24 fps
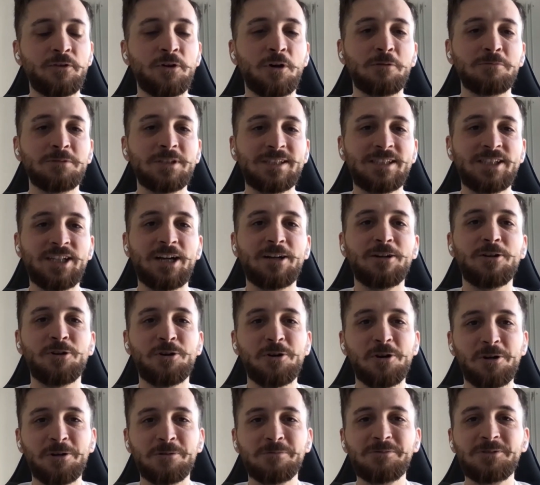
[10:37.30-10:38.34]
from the Sherlock
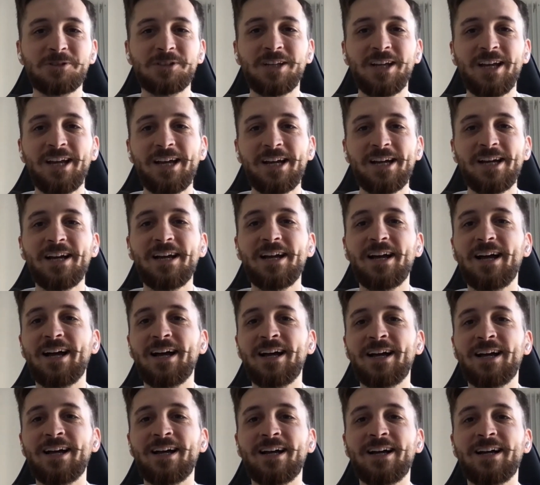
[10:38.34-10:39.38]
Holmes.
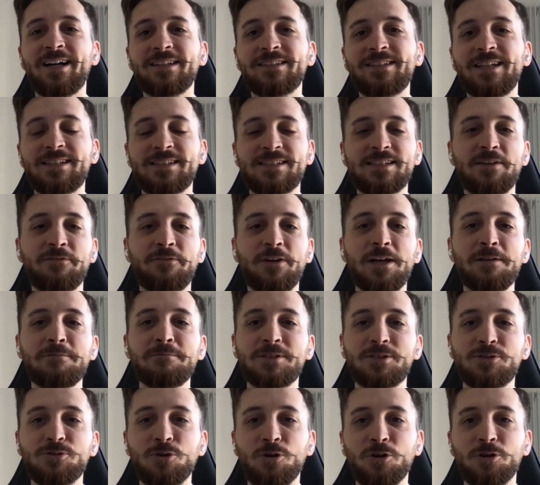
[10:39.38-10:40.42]
There is a
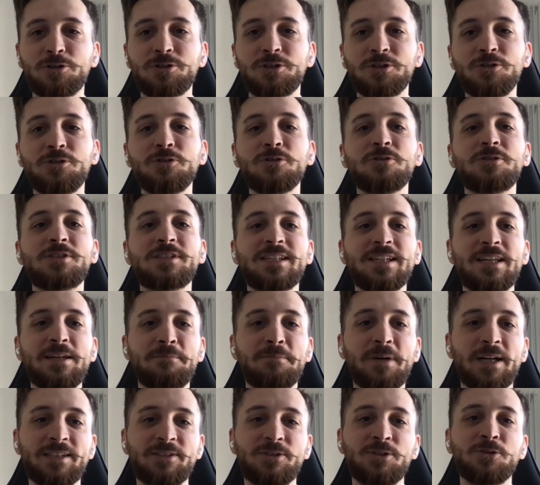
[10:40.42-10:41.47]
famous quote: "You see,
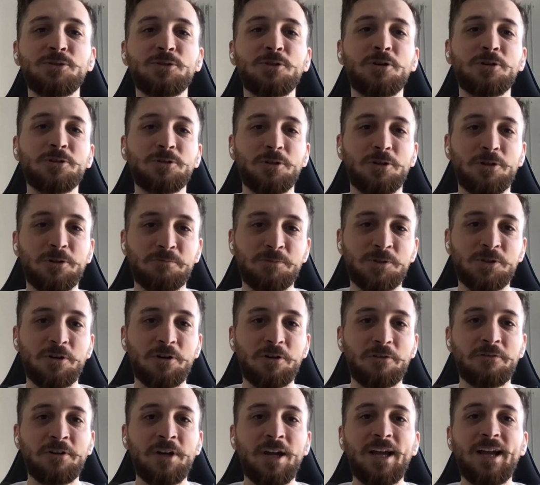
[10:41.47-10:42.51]
but you don't
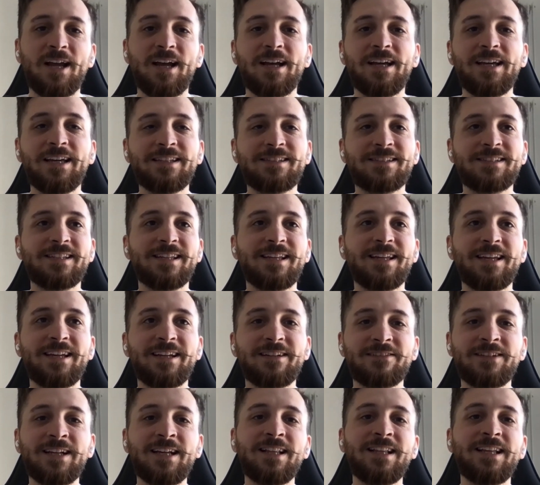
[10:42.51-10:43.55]
observe." It's
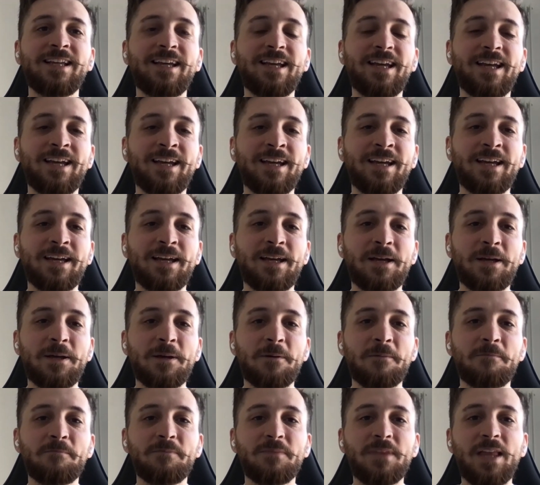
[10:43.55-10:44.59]
really
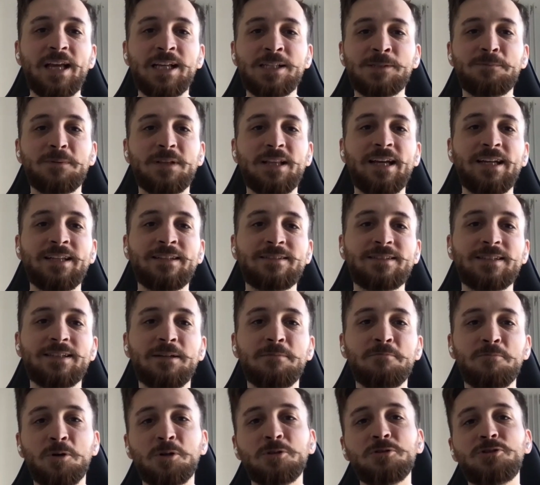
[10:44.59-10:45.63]
explained
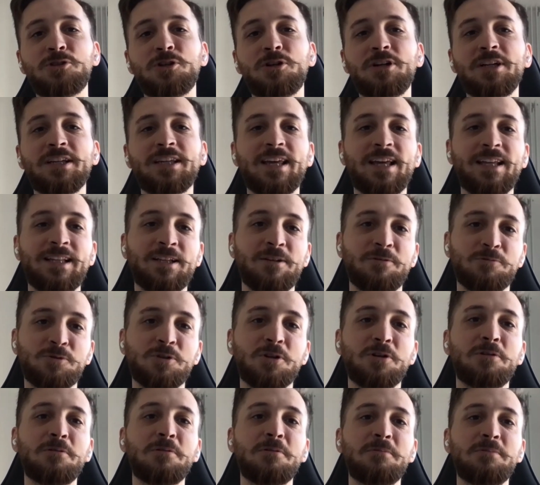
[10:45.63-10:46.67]
monitoring and
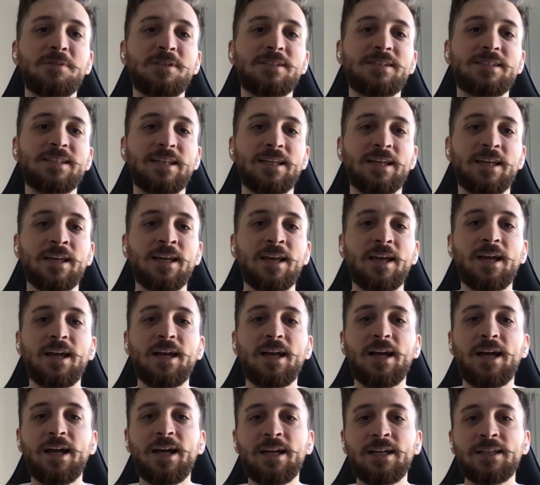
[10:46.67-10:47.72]
observability.
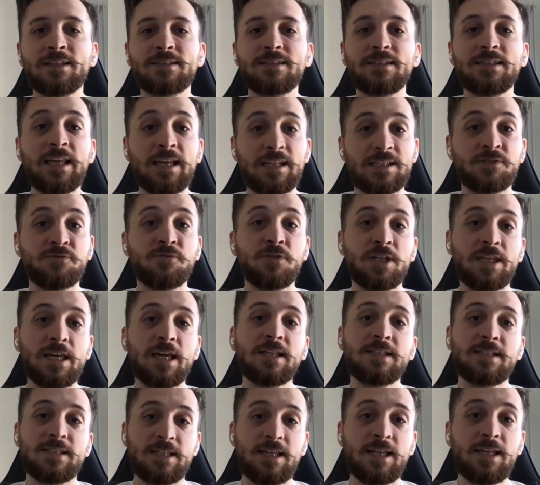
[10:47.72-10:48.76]
And yes, we
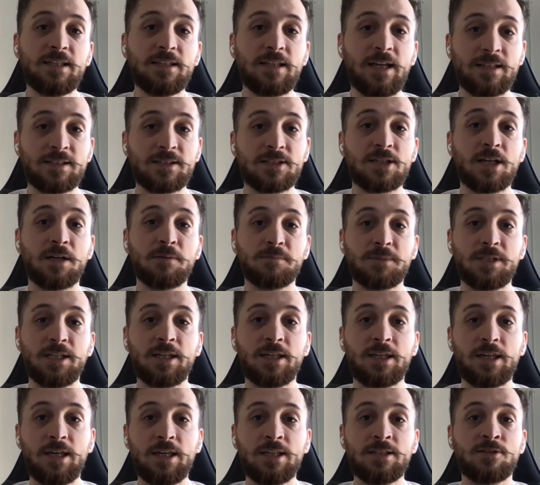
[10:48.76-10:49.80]
can see that
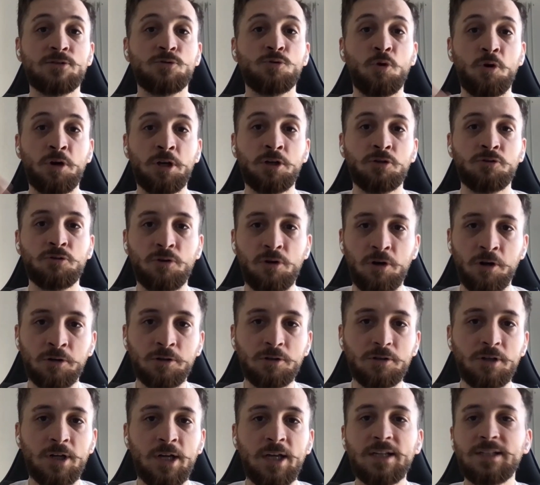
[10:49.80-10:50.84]
something is going wrong.
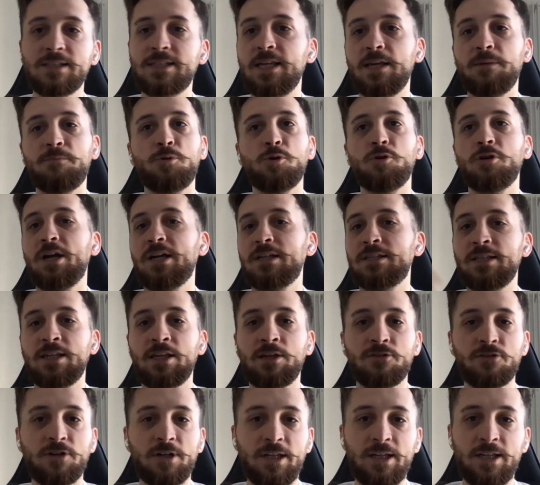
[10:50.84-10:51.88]
CPU has
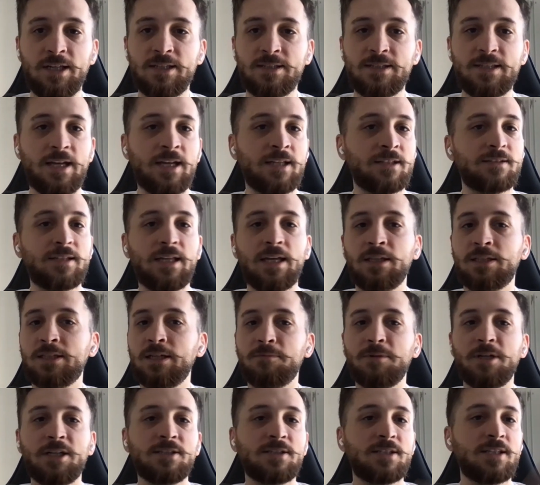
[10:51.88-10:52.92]
increased and
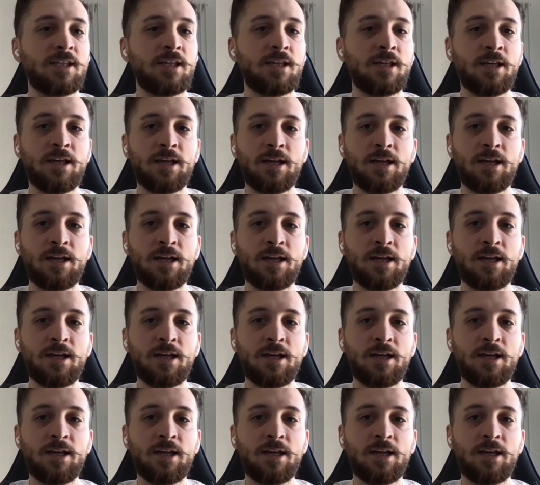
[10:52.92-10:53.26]
database